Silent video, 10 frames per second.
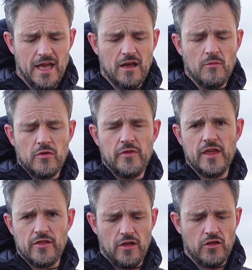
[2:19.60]
It comes with
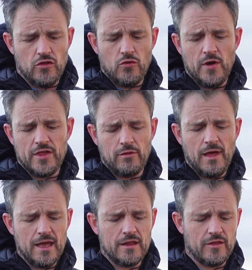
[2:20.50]
these twist
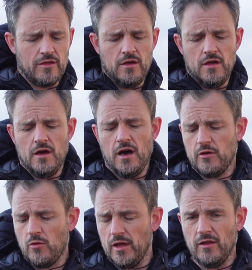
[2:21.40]
legs. I
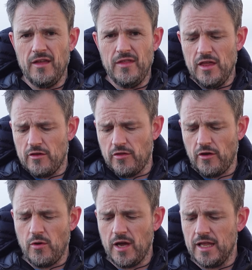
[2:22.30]
quite like these because they're
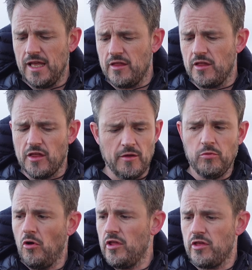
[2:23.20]
quick and easy to
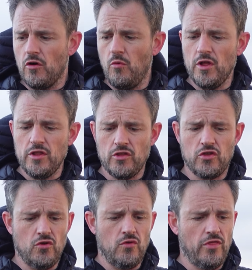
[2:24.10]
deploy. So you've got one,
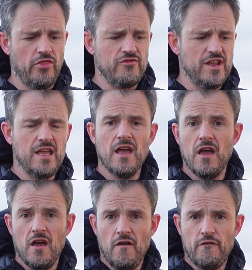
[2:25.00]
two, three,
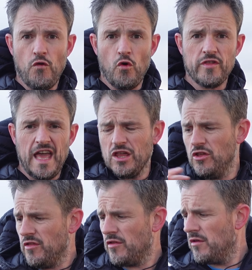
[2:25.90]
four
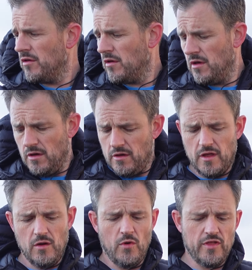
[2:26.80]
sections.
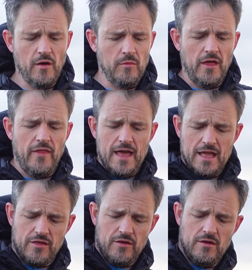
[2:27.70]
It was up like
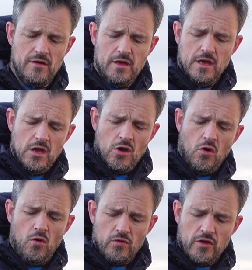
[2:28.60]
that.
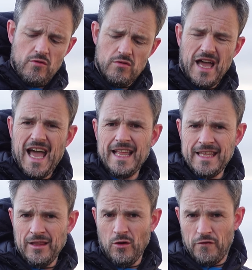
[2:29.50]
Also,
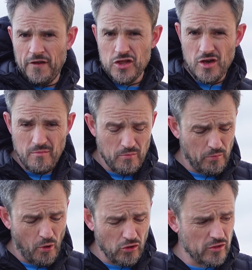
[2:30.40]
handy little feature,
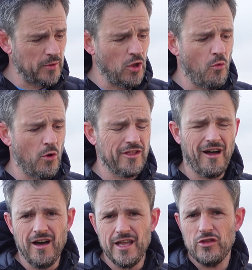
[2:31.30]
possibly not one
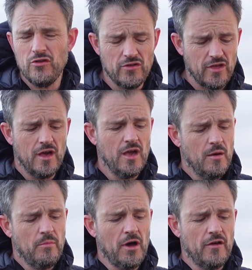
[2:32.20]
that I'd use,
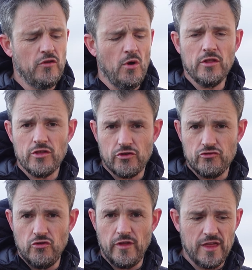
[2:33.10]
but if you
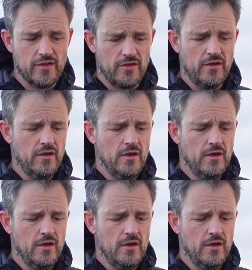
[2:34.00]
unscrew this,